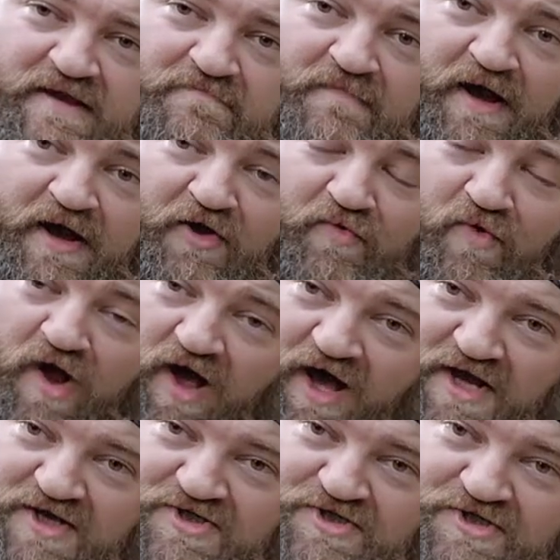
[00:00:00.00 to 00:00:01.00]
in my
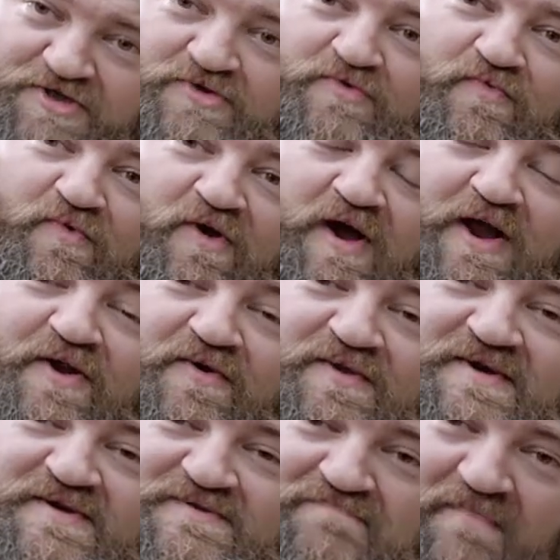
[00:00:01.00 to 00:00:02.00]
garage where I know
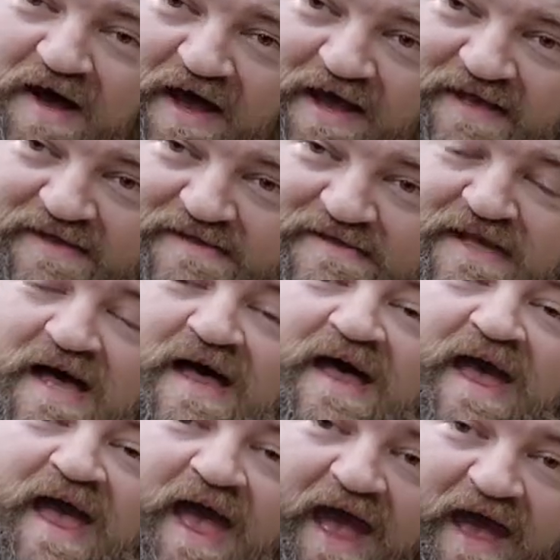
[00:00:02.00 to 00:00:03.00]
there's mice,
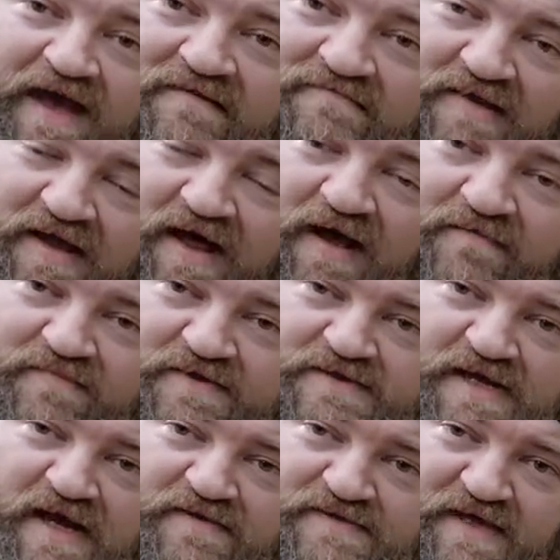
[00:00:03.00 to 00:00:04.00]
and
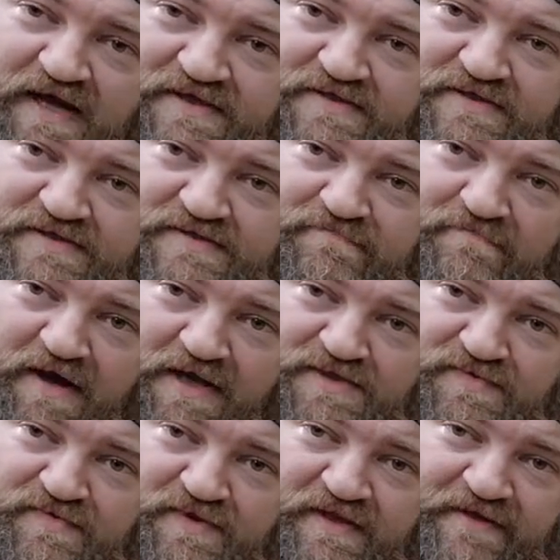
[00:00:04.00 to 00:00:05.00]
obviously I was catching some
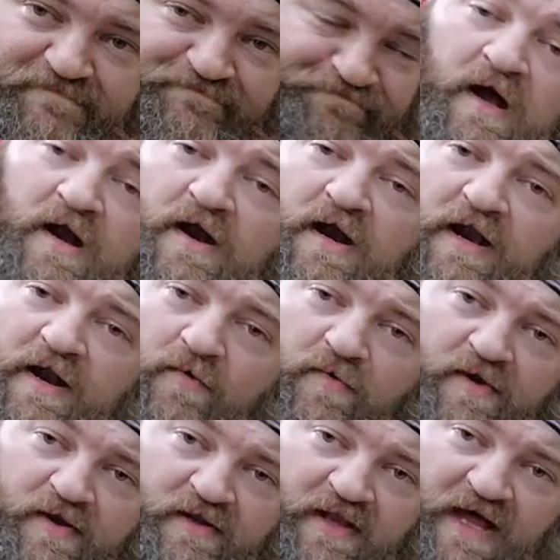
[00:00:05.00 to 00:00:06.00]
mice with it. All right, now
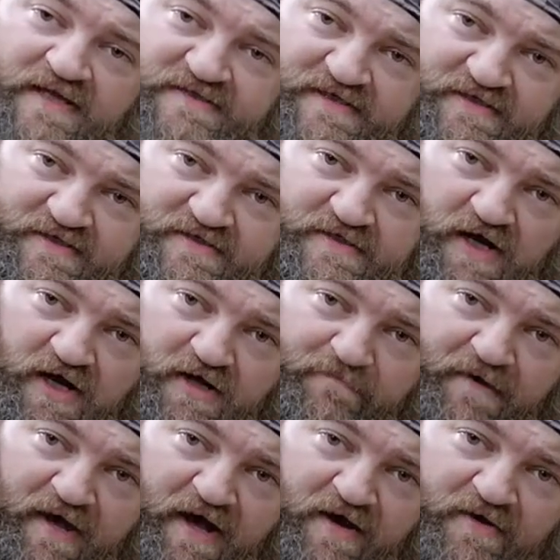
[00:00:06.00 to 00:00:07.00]
one last thing to talk
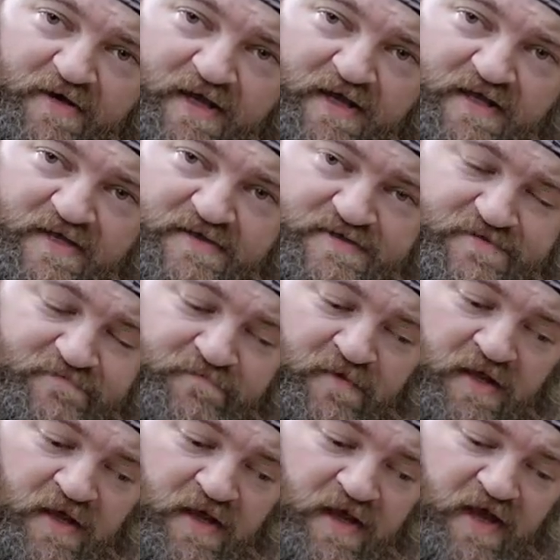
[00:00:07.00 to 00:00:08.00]
about is
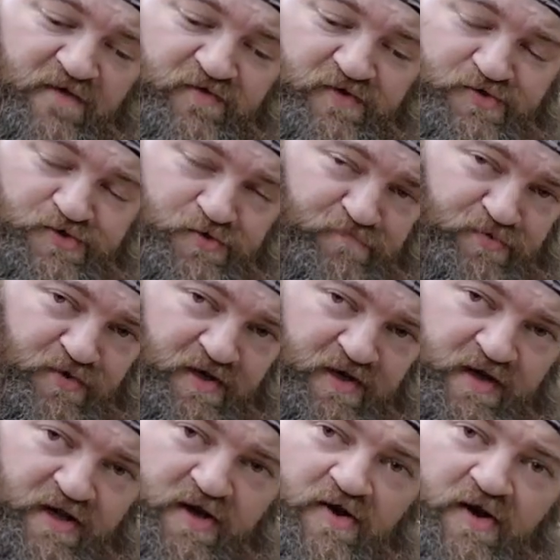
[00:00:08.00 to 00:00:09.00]
if you do put
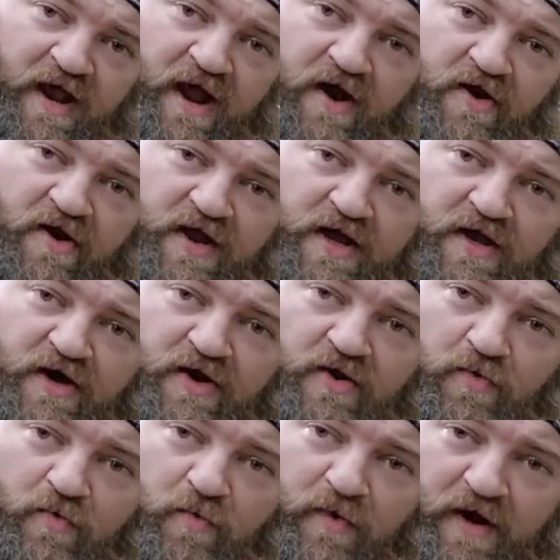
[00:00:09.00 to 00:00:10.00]
it near an area
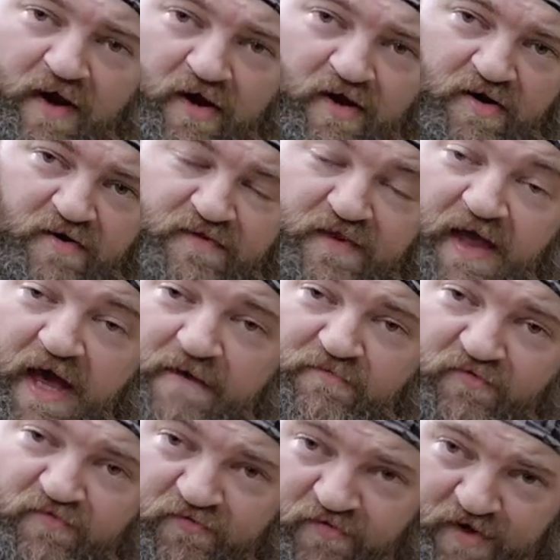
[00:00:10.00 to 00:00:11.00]
where the
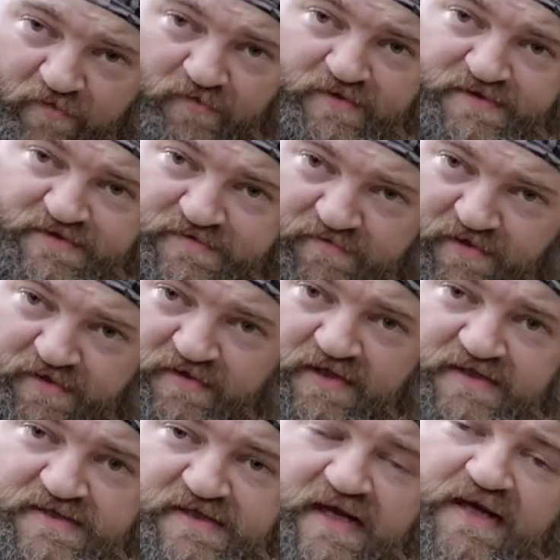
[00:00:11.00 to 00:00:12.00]
animal frequents, whether
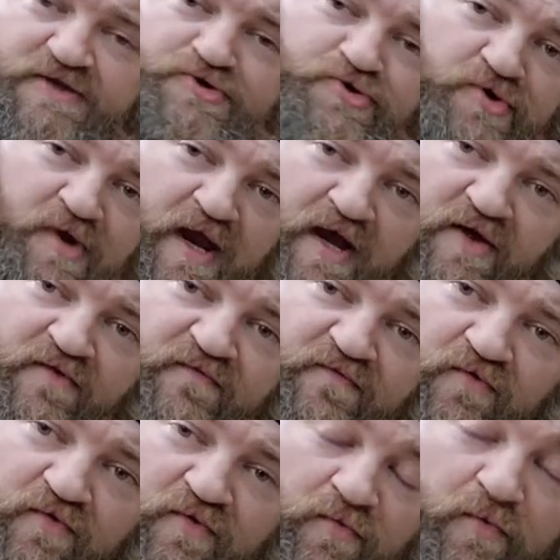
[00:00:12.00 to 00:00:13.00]
it's like a trail
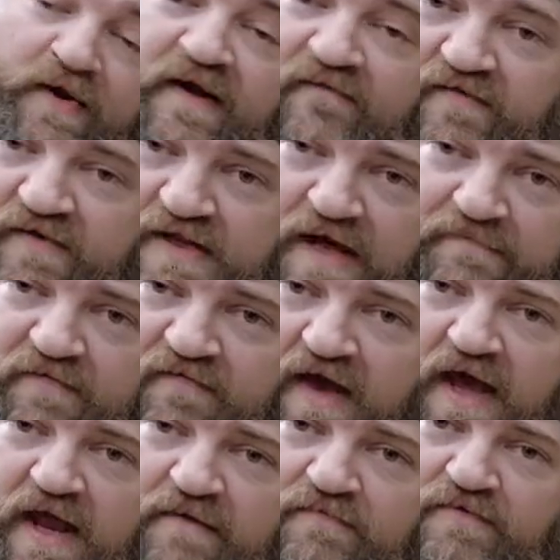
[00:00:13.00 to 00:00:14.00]
for whatever type of
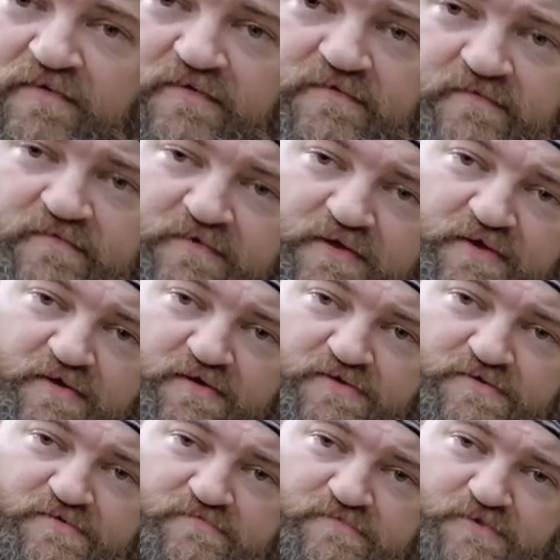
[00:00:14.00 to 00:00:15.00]
animal you're
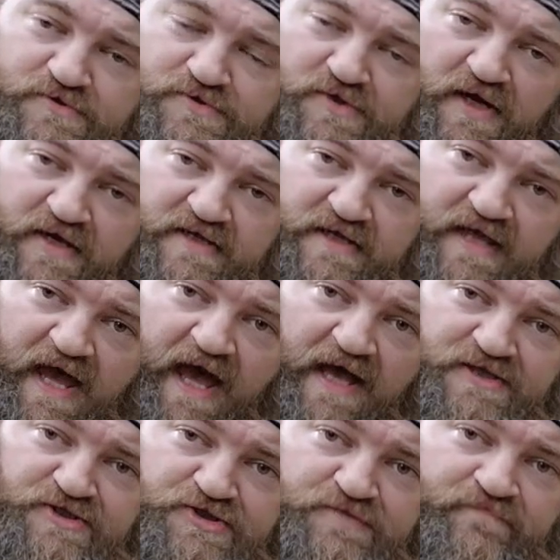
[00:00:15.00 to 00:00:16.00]
trying to
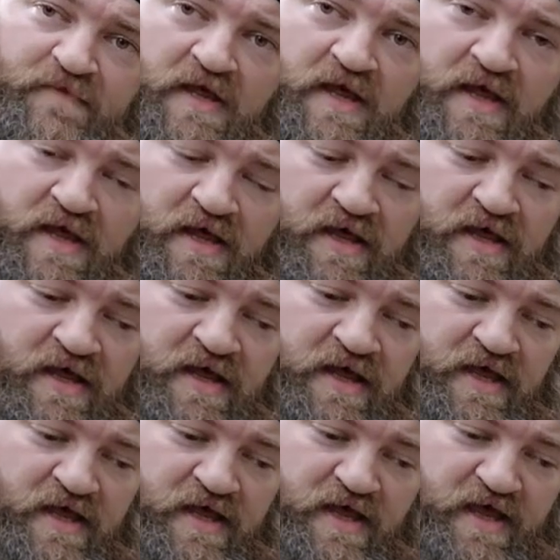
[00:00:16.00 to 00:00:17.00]
catch,
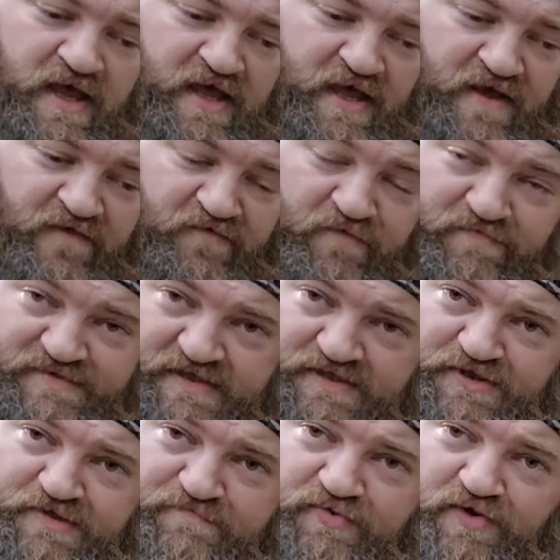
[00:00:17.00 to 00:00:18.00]
if you
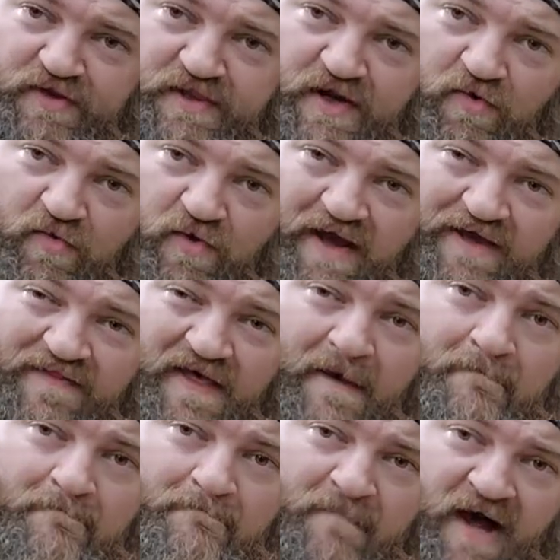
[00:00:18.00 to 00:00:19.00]
essentially put it in their way,
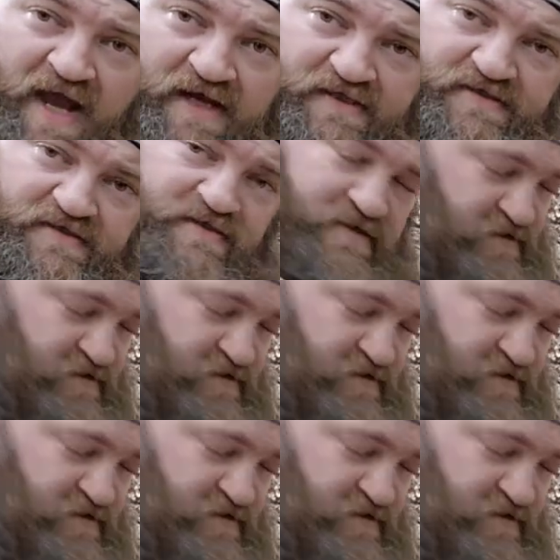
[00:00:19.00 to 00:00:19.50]
they might